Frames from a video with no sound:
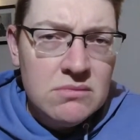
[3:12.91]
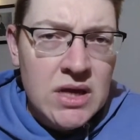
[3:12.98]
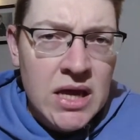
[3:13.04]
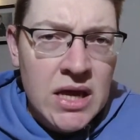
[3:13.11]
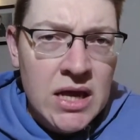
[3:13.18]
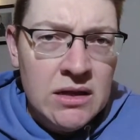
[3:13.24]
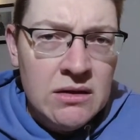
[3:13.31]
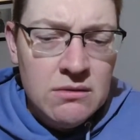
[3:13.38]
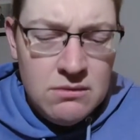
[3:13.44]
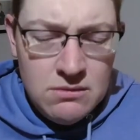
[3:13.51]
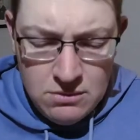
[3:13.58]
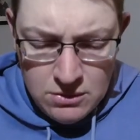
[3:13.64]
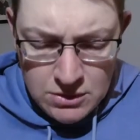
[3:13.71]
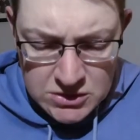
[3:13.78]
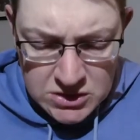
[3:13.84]
and
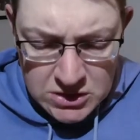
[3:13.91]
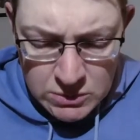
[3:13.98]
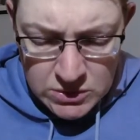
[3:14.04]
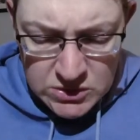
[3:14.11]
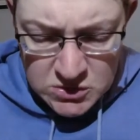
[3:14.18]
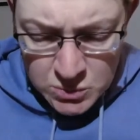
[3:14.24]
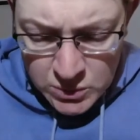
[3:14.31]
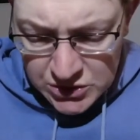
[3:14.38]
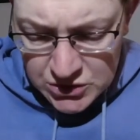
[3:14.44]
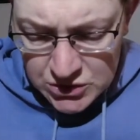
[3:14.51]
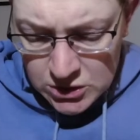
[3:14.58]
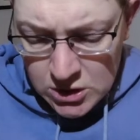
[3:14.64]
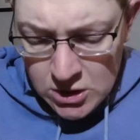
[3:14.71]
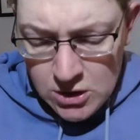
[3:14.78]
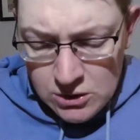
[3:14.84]
I
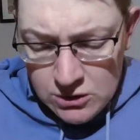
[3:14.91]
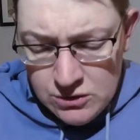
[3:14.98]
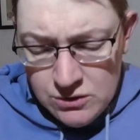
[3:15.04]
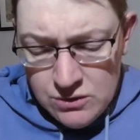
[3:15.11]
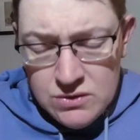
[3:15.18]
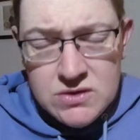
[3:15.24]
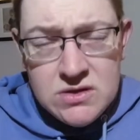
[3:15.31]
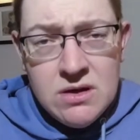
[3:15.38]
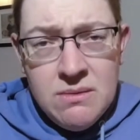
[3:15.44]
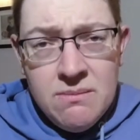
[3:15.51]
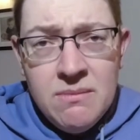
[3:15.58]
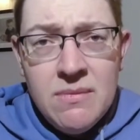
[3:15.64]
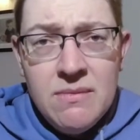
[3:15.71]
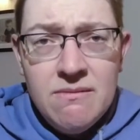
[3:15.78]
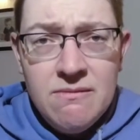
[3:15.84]
switched to
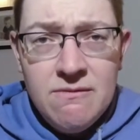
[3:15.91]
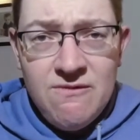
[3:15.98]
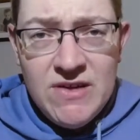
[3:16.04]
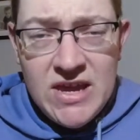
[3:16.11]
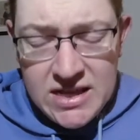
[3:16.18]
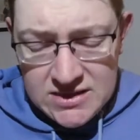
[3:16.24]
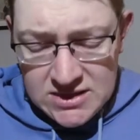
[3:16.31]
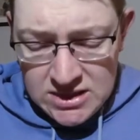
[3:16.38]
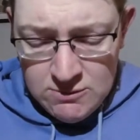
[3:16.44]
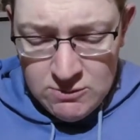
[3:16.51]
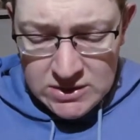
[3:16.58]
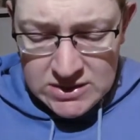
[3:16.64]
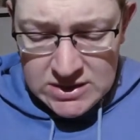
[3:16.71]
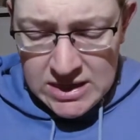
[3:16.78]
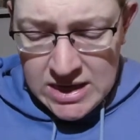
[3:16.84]
some fancy,
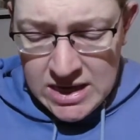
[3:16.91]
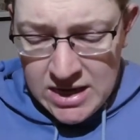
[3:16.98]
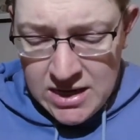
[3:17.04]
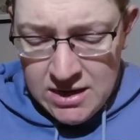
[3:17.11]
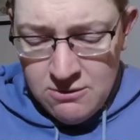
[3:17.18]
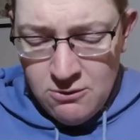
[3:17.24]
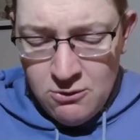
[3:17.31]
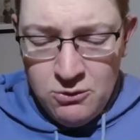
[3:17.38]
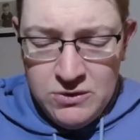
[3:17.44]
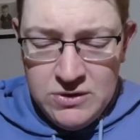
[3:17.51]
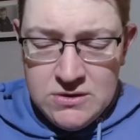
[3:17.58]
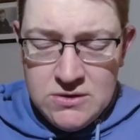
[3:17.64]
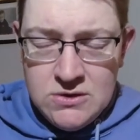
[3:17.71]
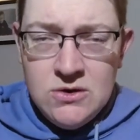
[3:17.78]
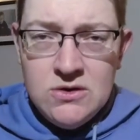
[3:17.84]
once again, all
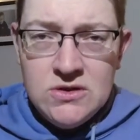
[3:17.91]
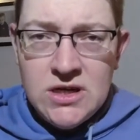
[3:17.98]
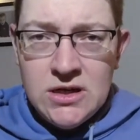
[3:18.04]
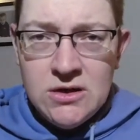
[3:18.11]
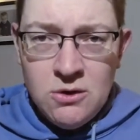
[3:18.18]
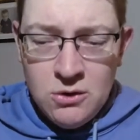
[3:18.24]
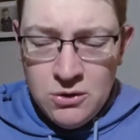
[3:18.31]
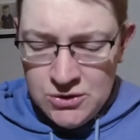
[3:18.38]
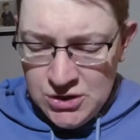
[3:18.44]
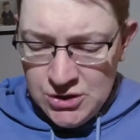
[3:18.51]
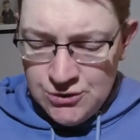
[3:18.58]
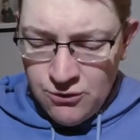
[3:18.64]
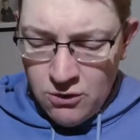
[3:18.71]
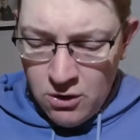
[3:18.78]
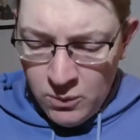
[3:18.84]
this new technology,
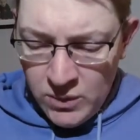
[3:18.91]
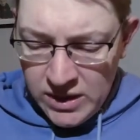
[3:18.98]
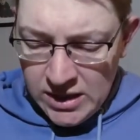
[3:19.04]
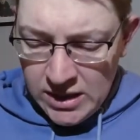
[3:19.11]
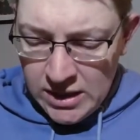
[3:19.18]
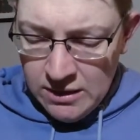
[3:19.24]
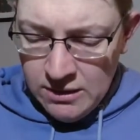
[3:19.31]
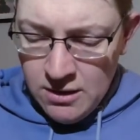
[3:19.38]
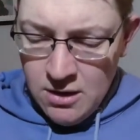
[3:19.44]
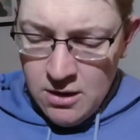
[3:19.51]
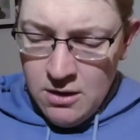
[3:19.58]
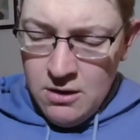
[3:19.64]
dry wicking